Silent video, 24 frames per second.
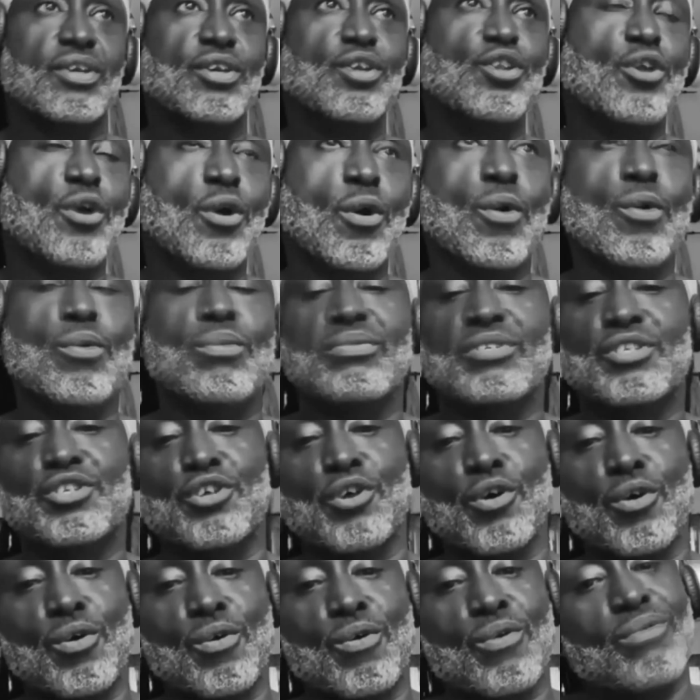know.
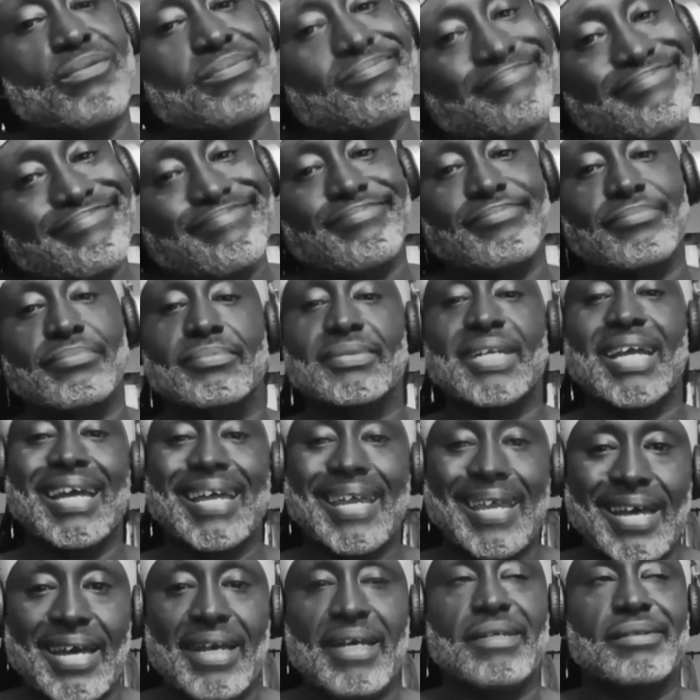So,
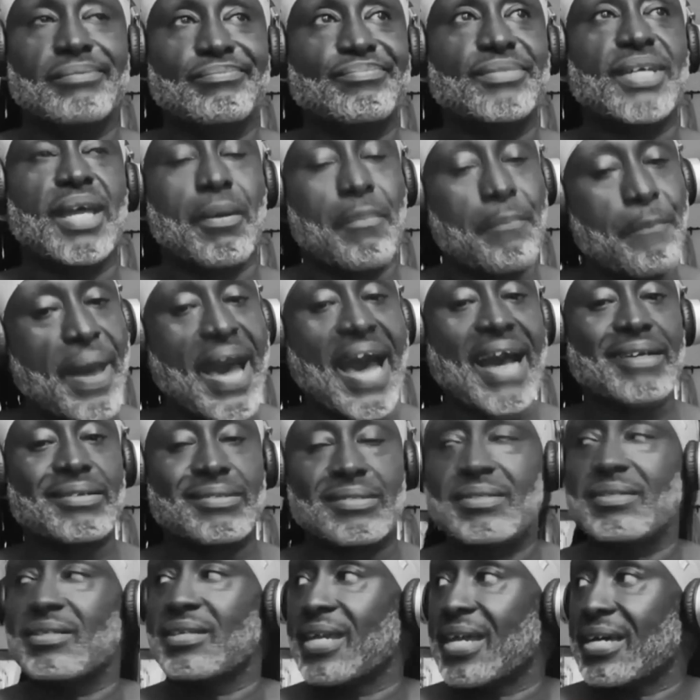yeah,
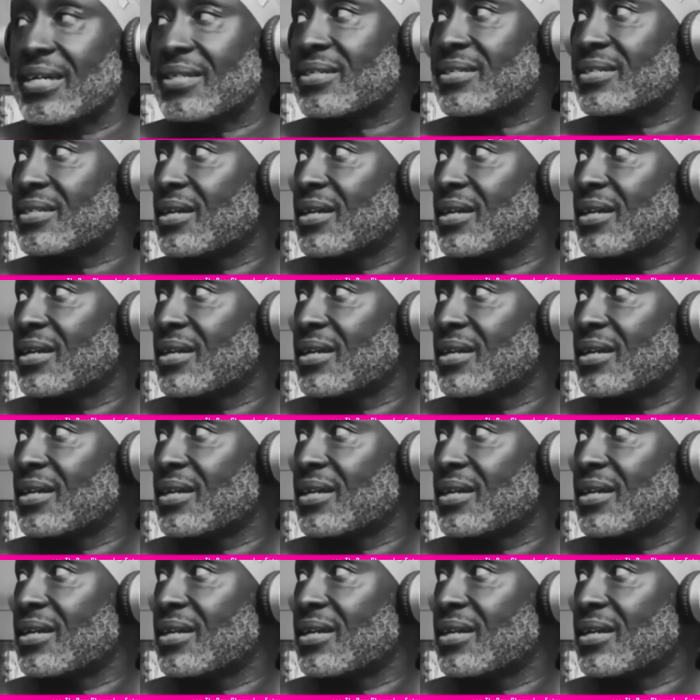impact, yes.